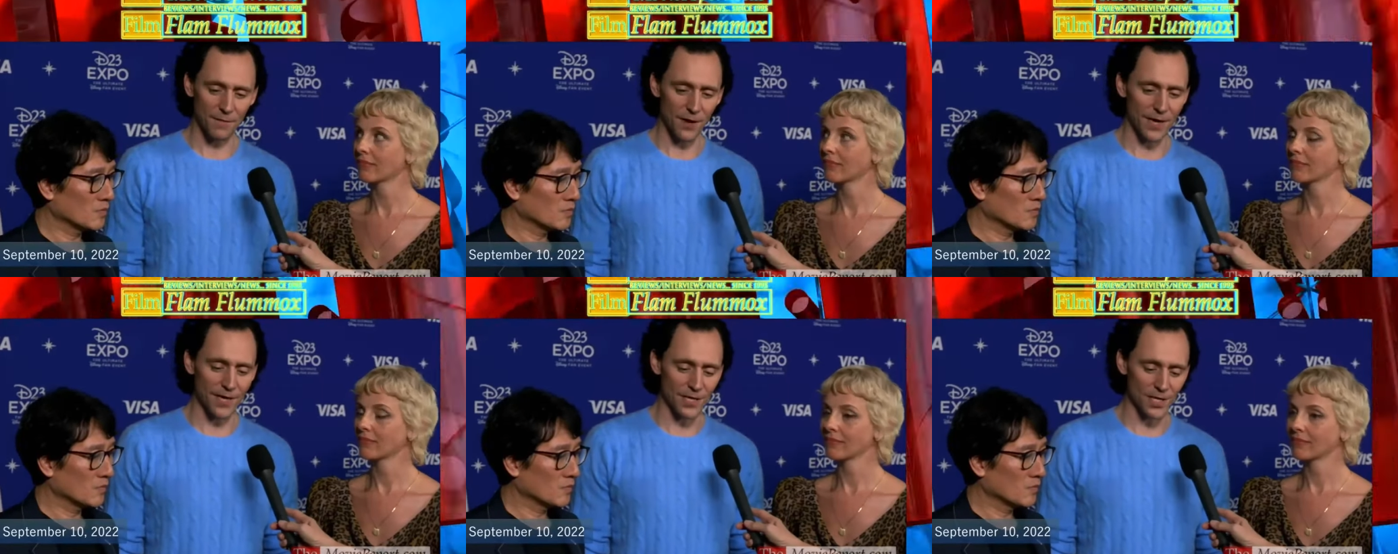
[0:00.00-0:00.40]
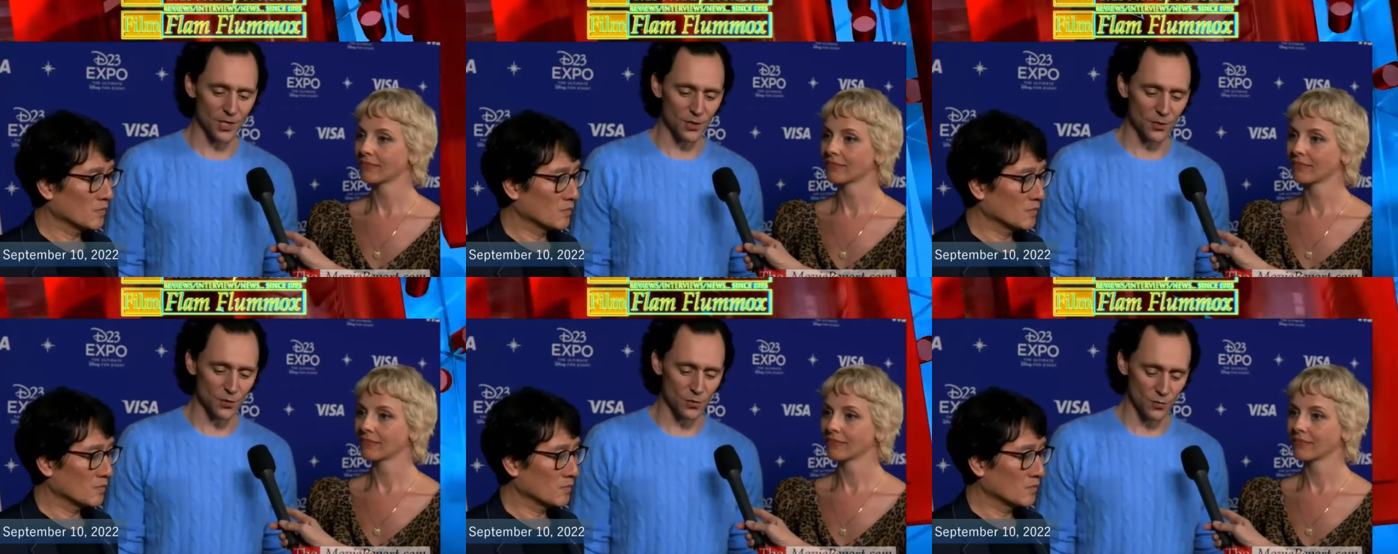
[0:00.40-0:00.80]
Speaker 1: find
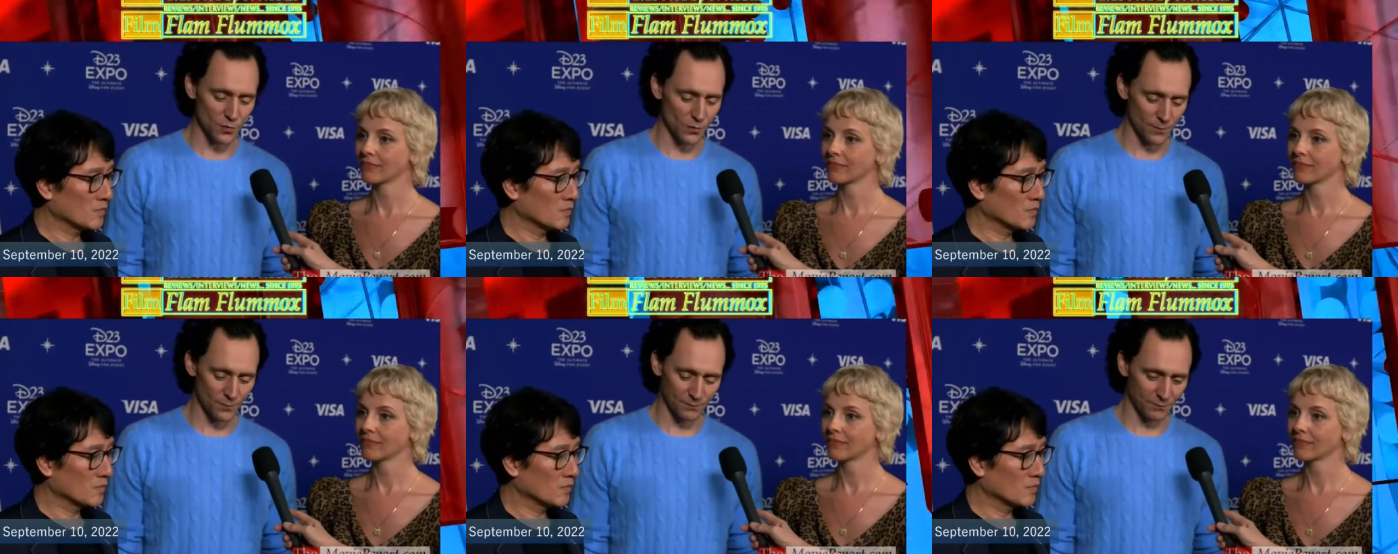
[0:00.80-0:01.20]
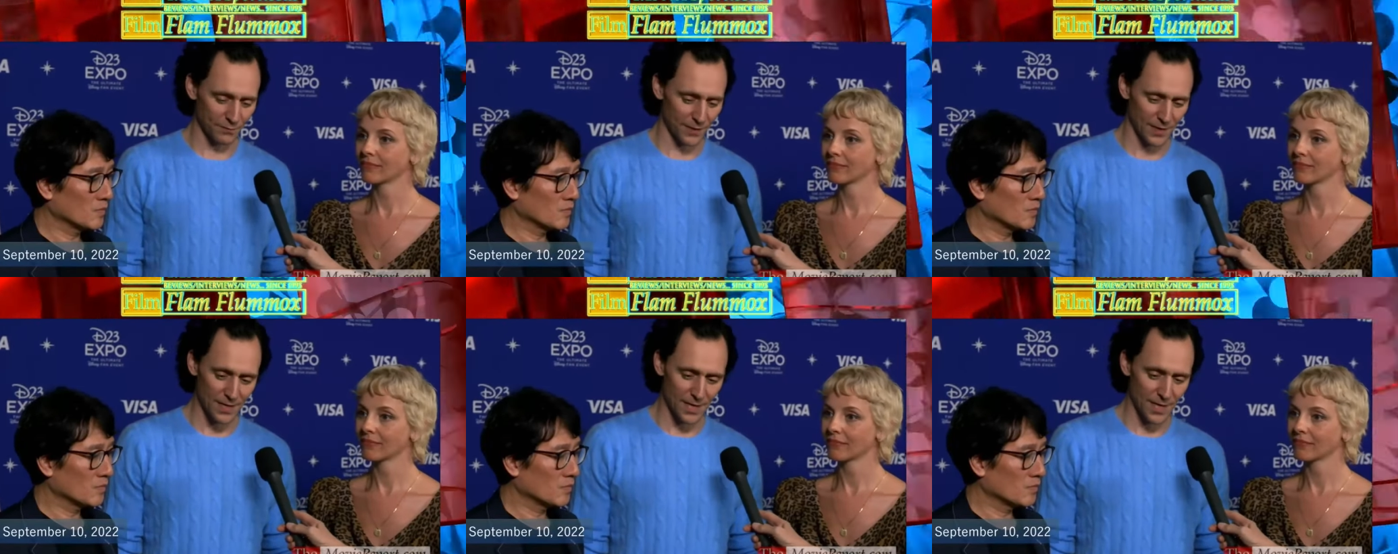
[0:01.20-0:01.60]

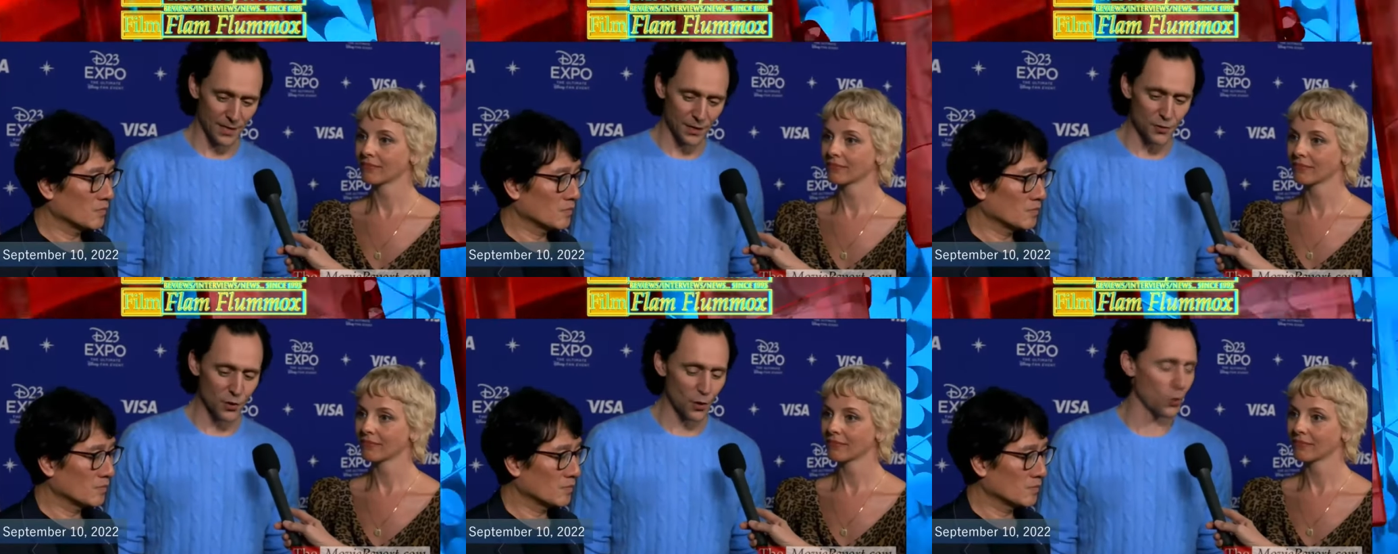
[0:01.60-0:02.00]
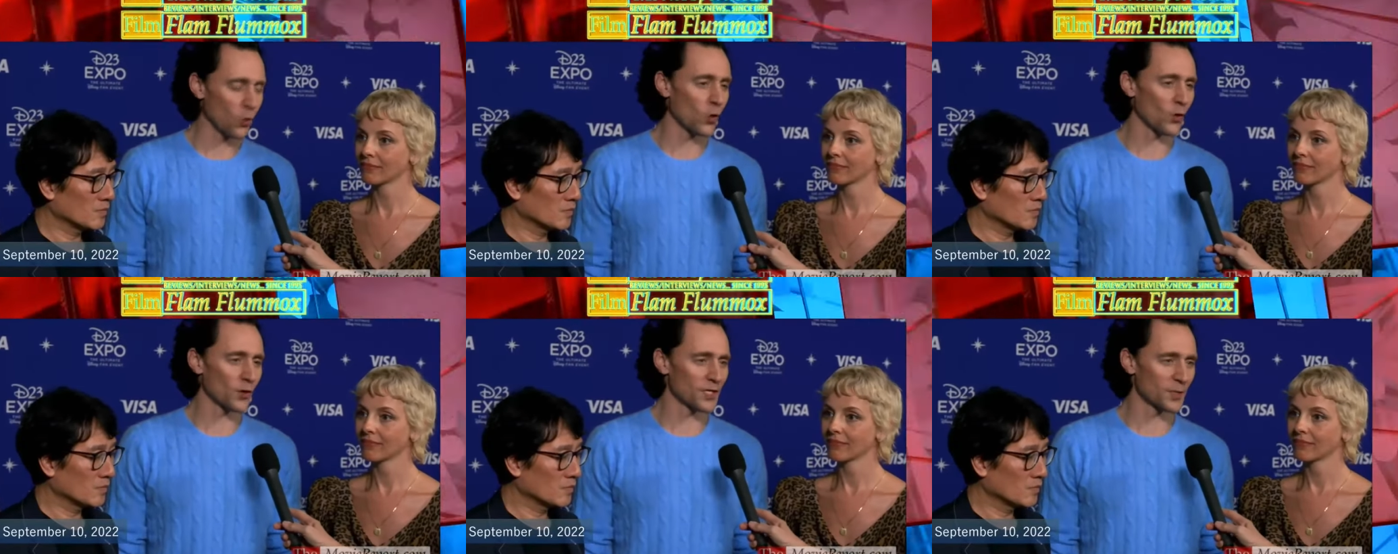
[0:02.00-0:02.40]
new chords to